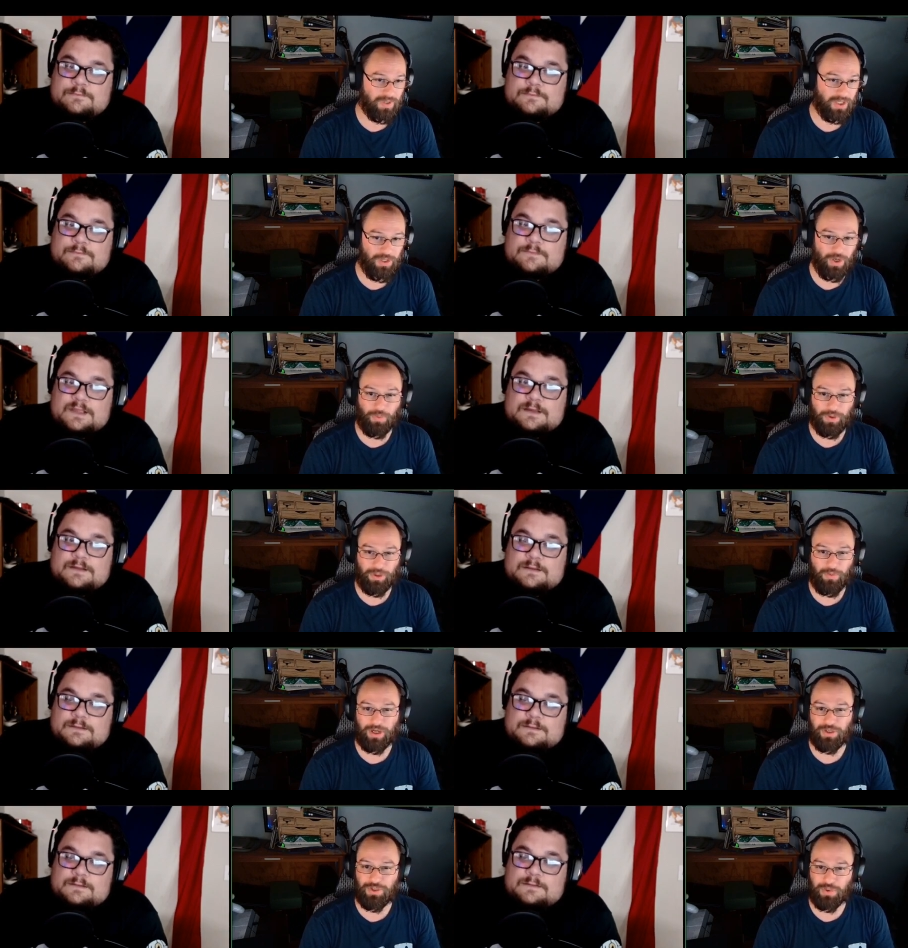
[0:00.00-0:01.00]
Speaker 1: you don't really
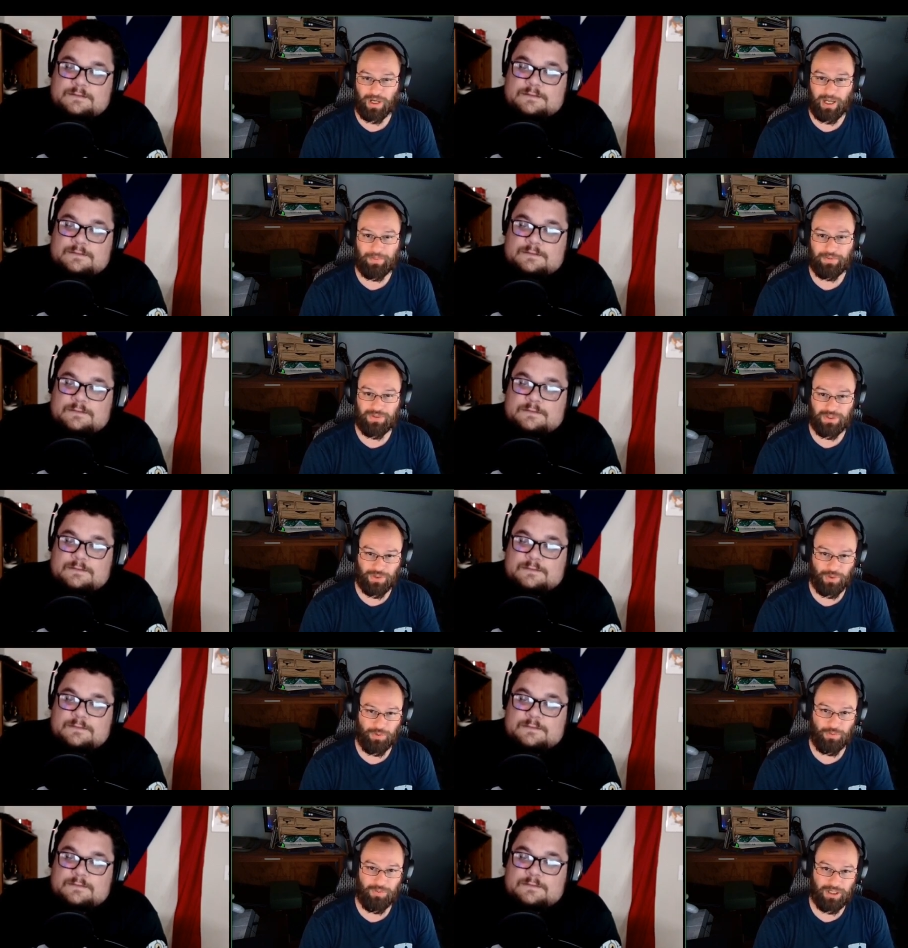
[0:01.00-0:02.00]
want to drop
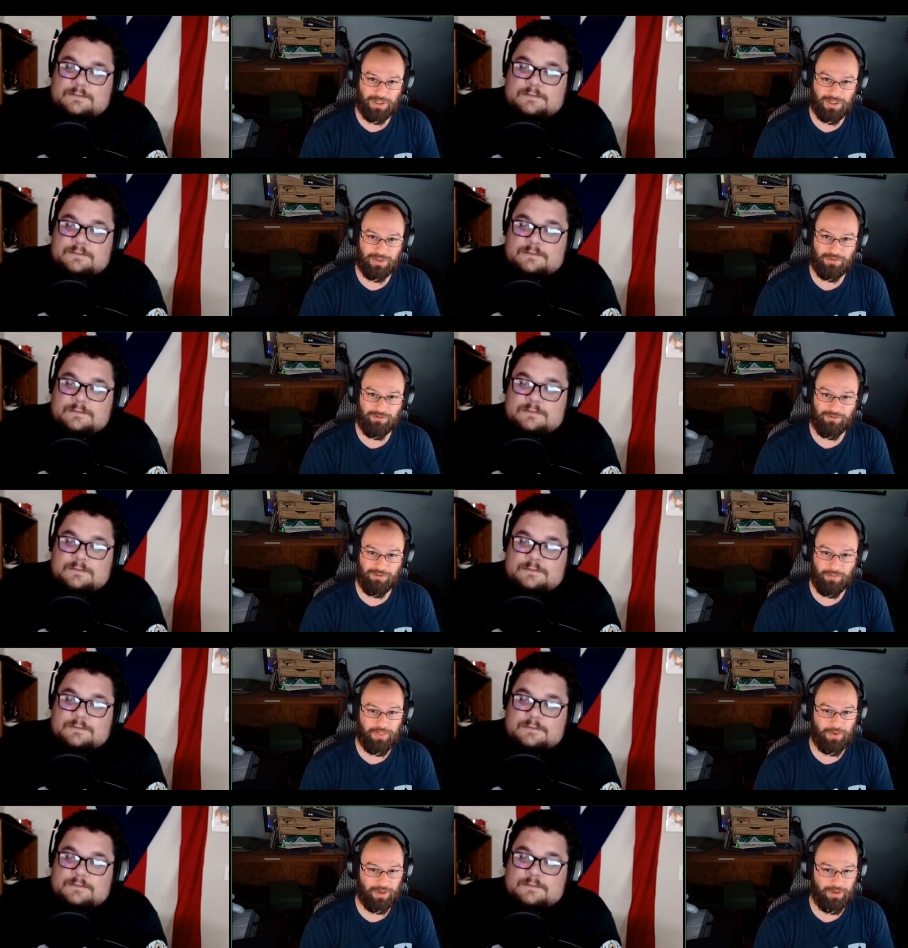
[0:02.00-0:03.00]
too much
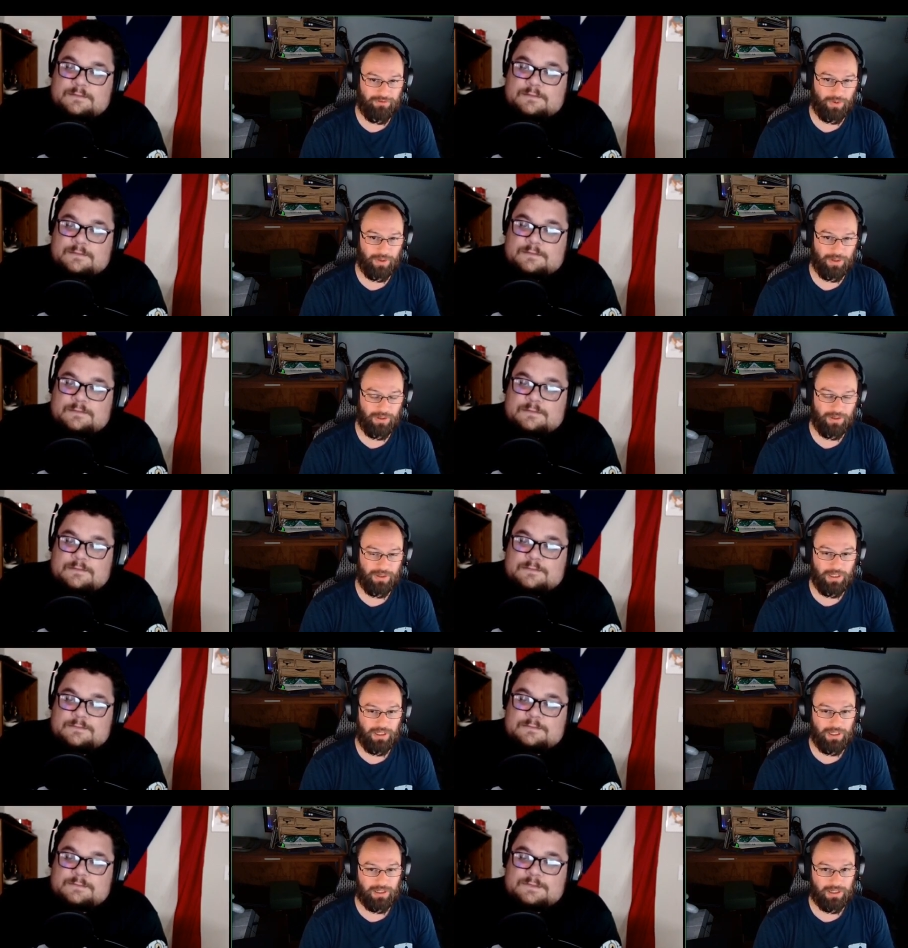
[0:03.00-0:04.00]
from 34
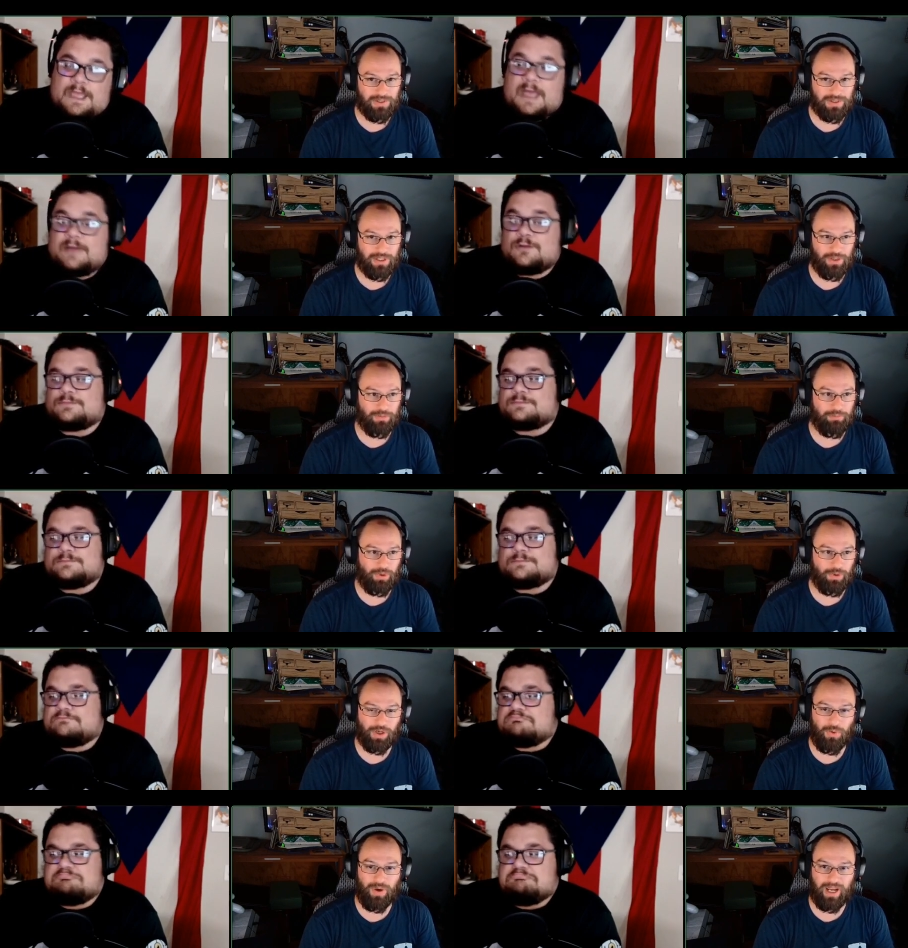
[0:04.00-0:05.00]
yeah, you're
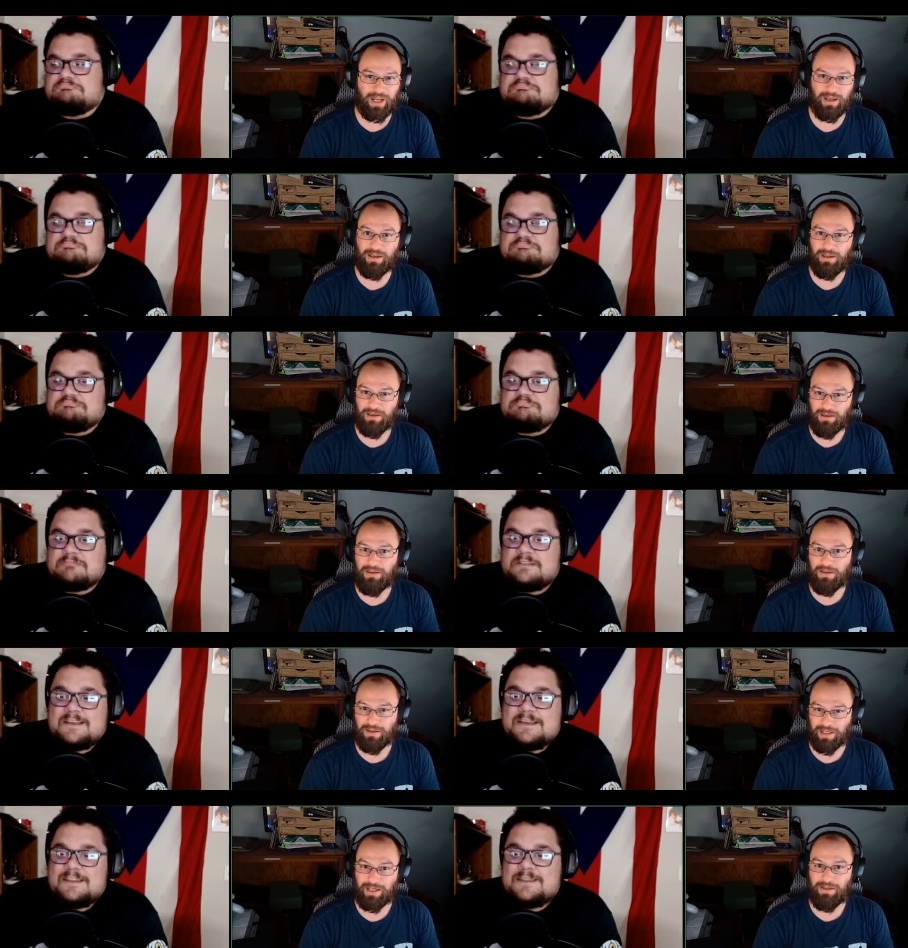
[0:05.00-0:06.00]
pulling away.
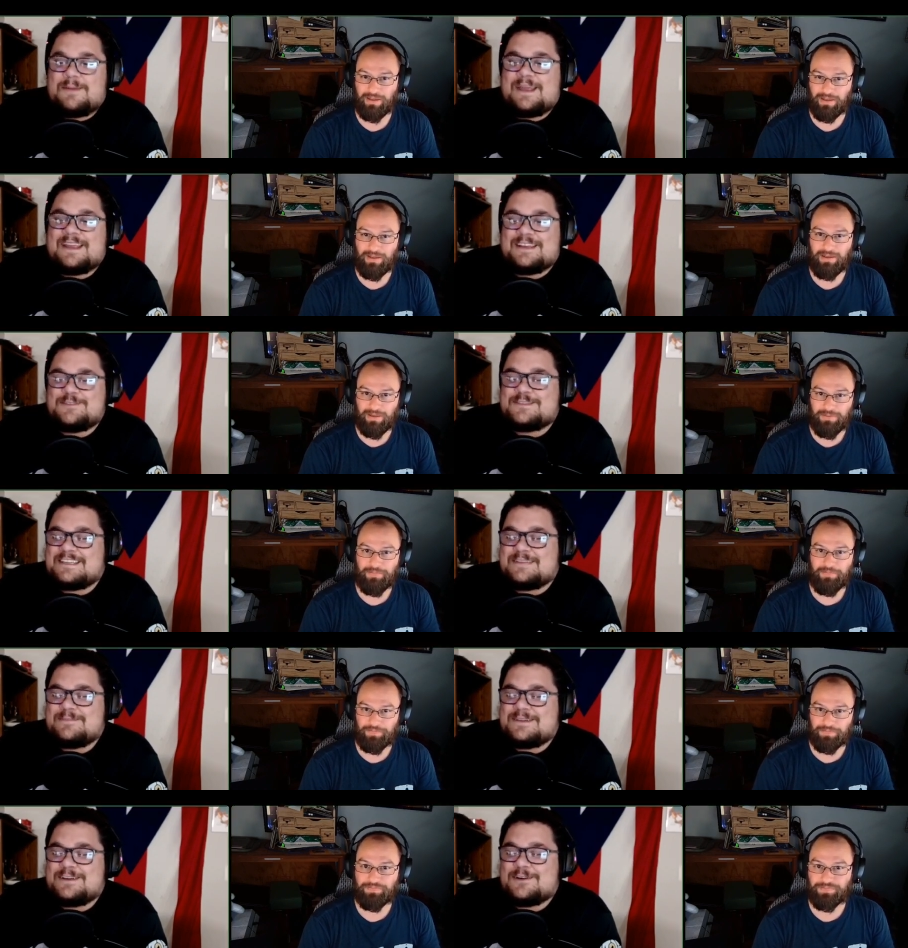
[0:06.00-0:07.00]
Yeah. The
Speaker 2: pain. You've
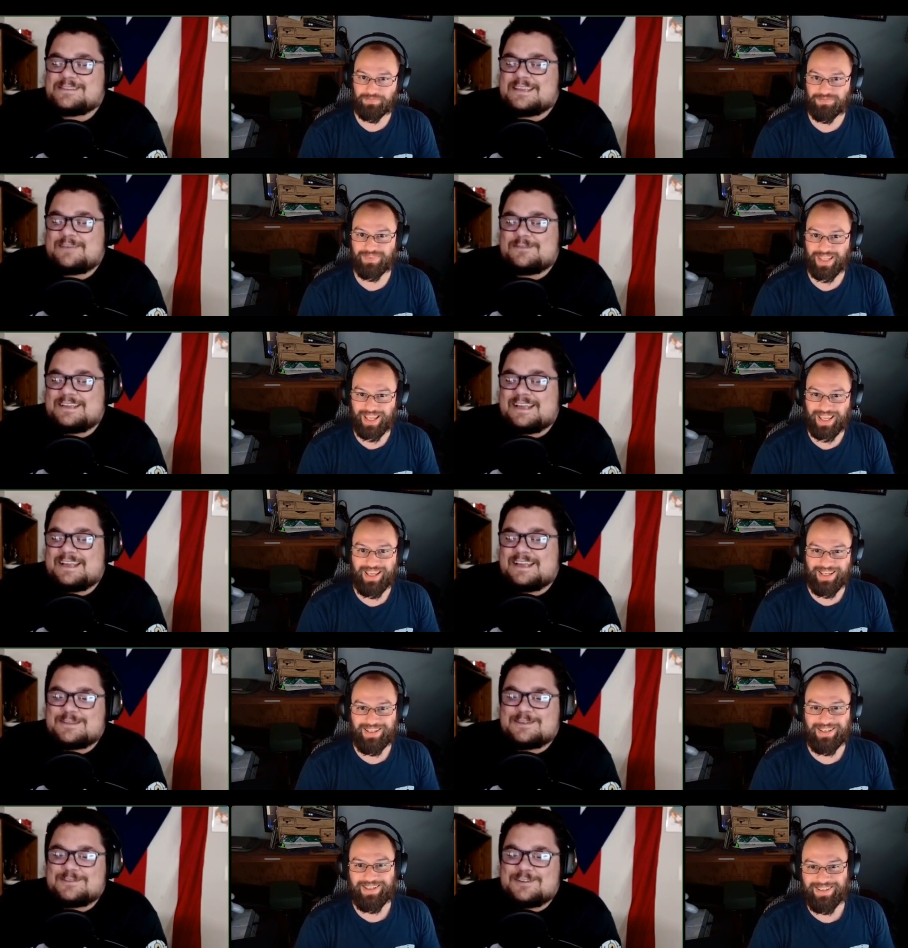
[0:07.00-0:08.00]
seen me go seven games
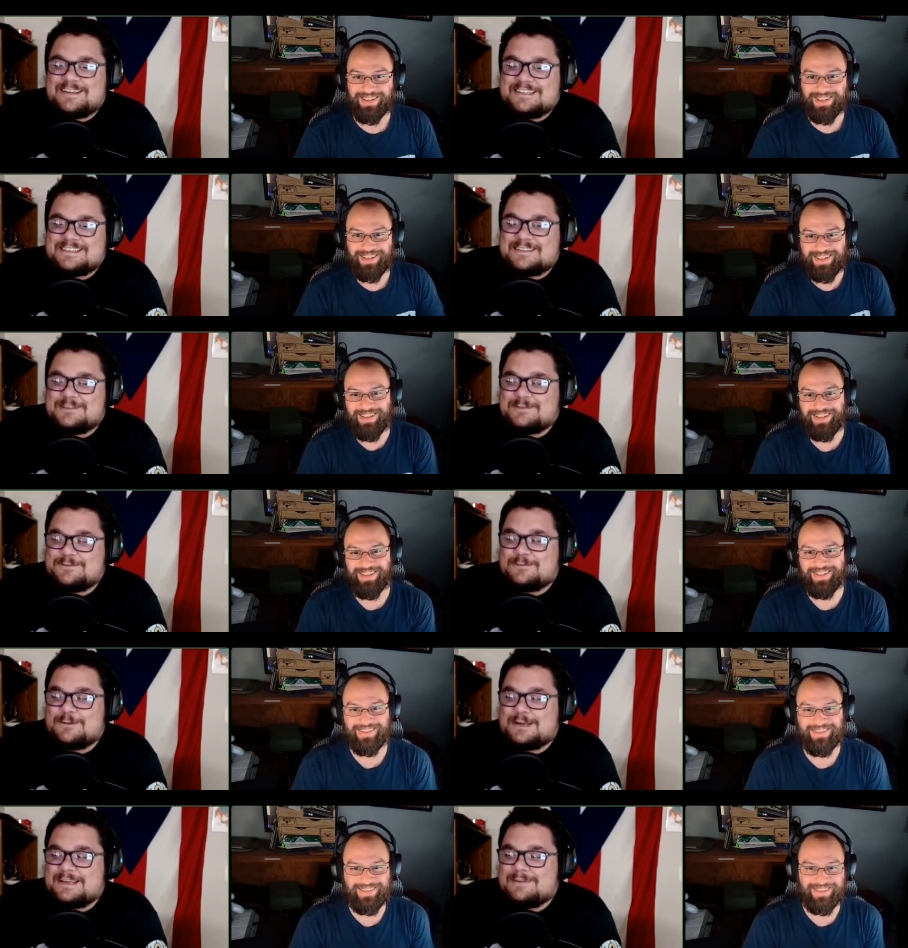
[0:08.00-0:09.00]
without drawing a single
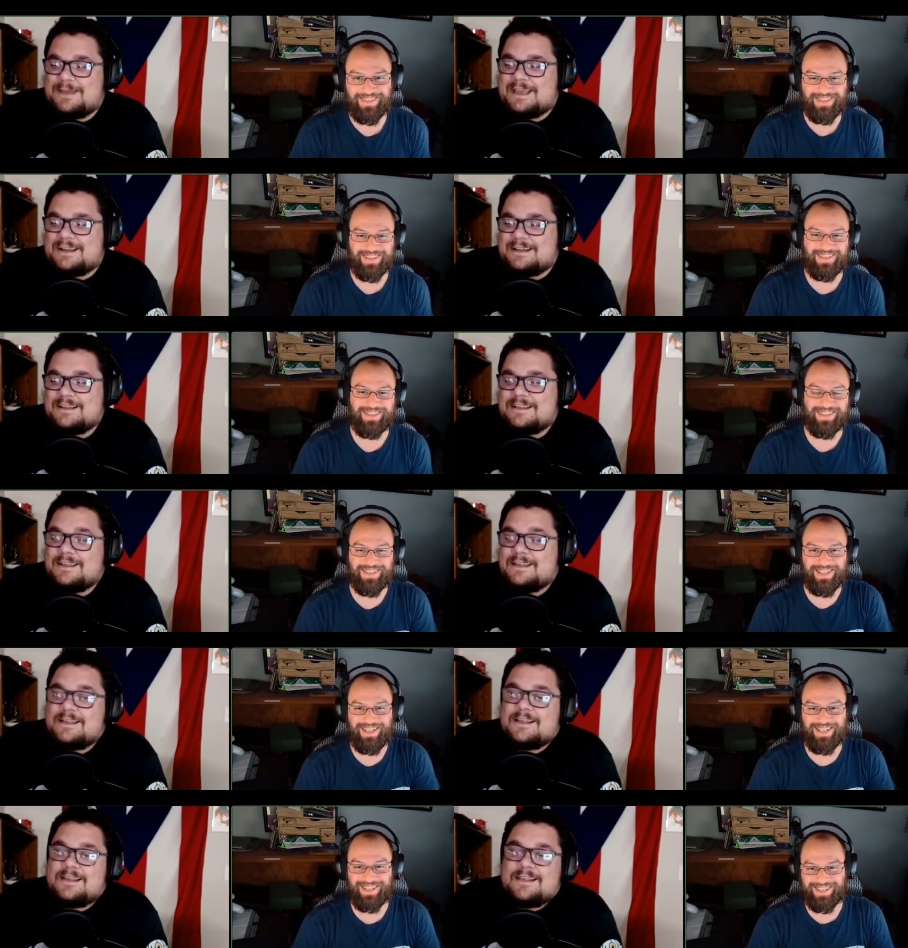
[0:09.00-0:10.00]
friggin' mana. the